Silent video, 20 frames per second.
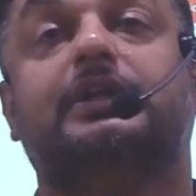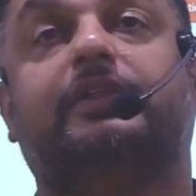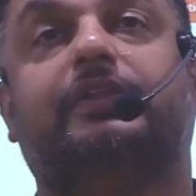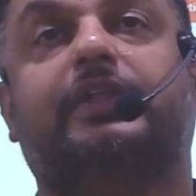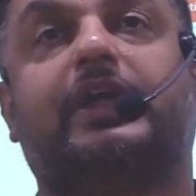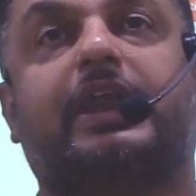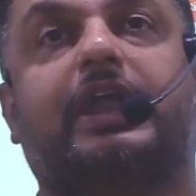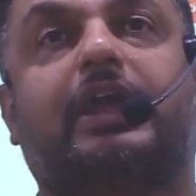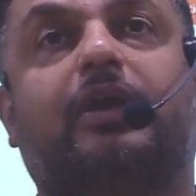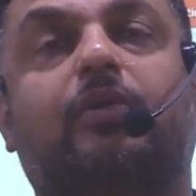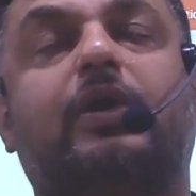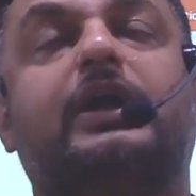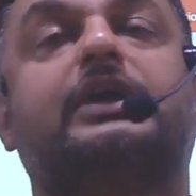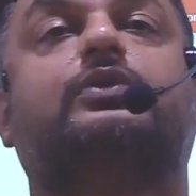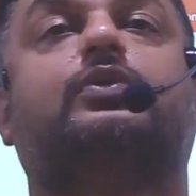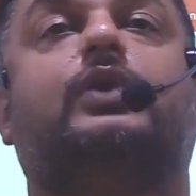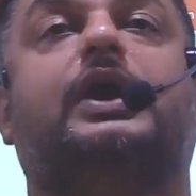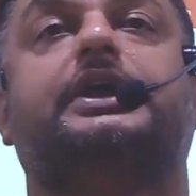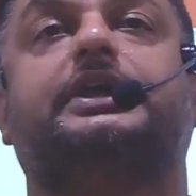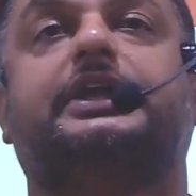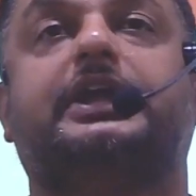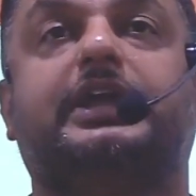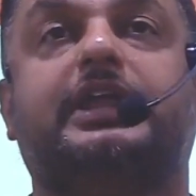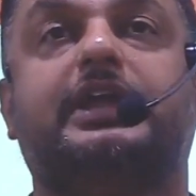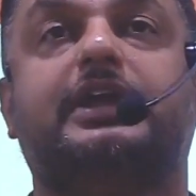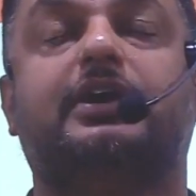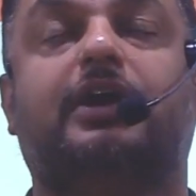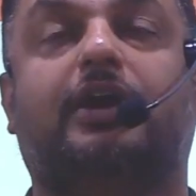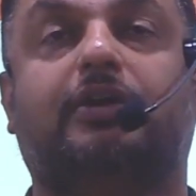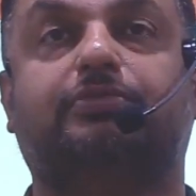the required
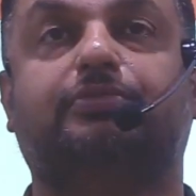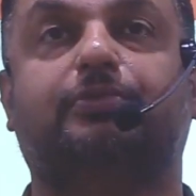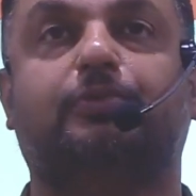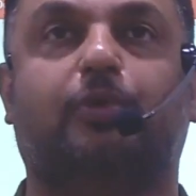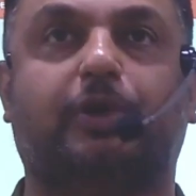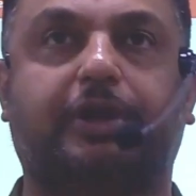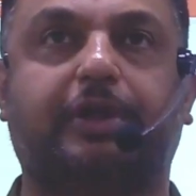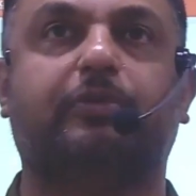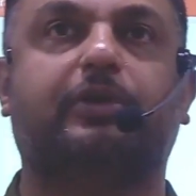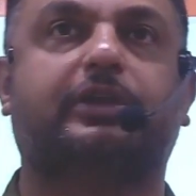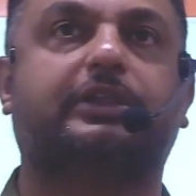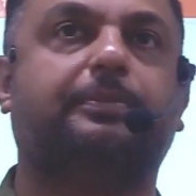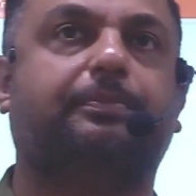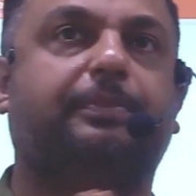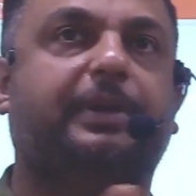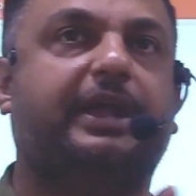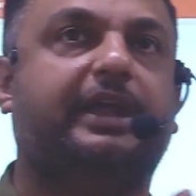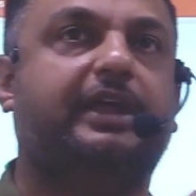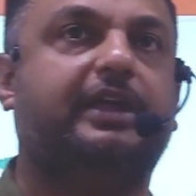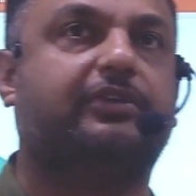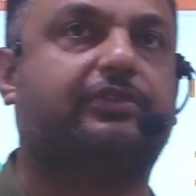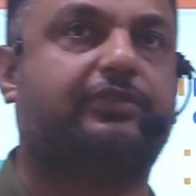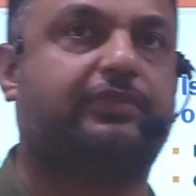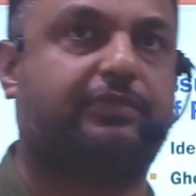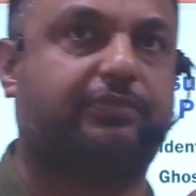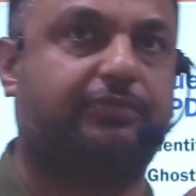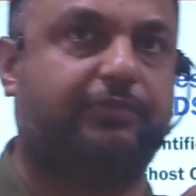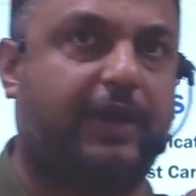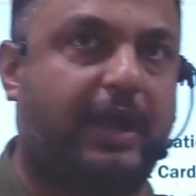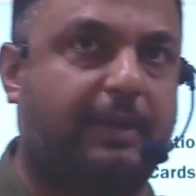quantity of whatever the
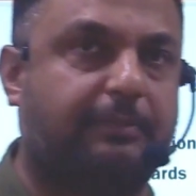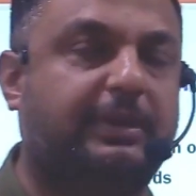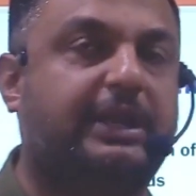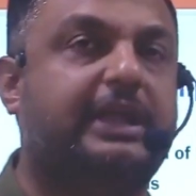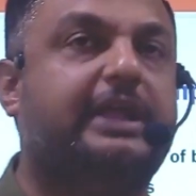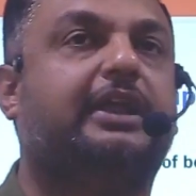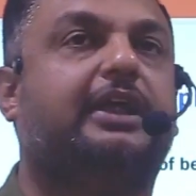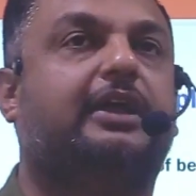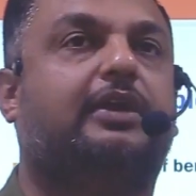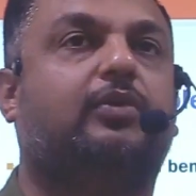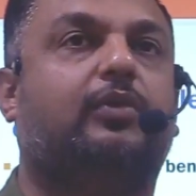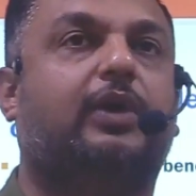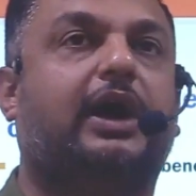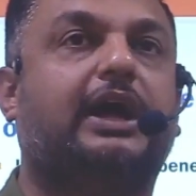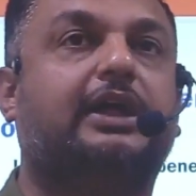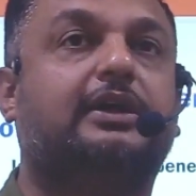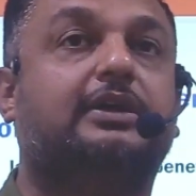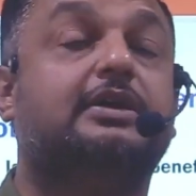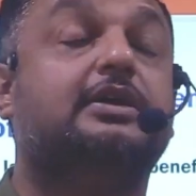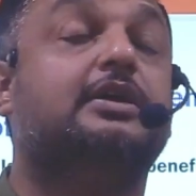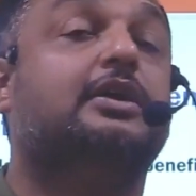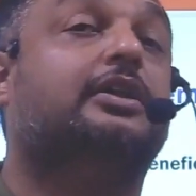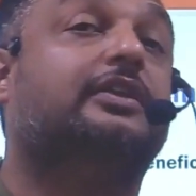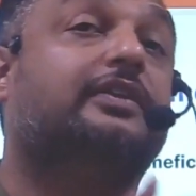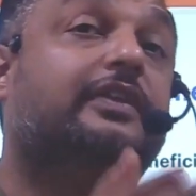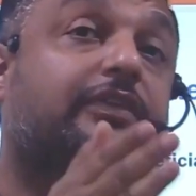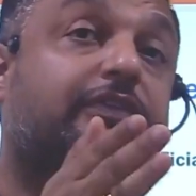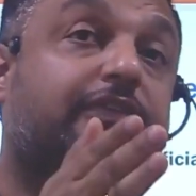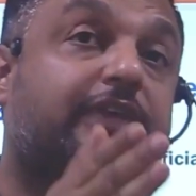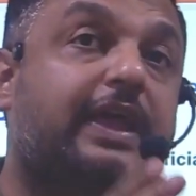PDS family require,
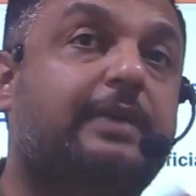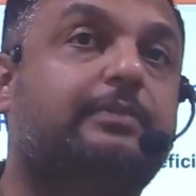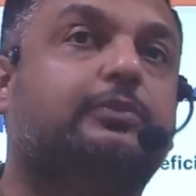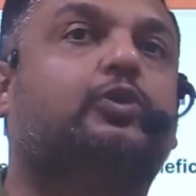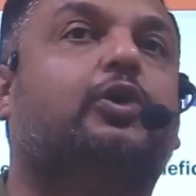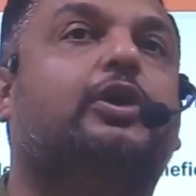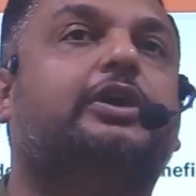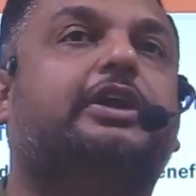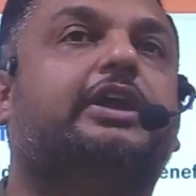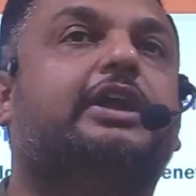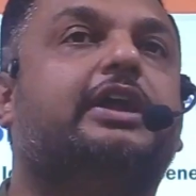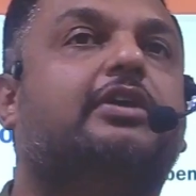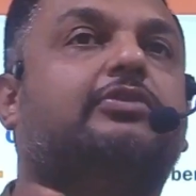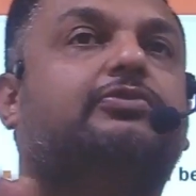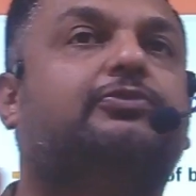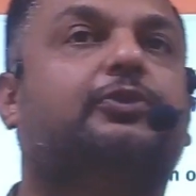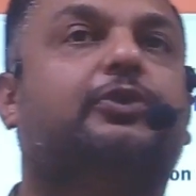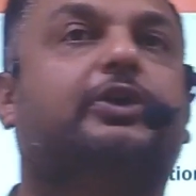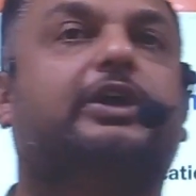the same quantity of food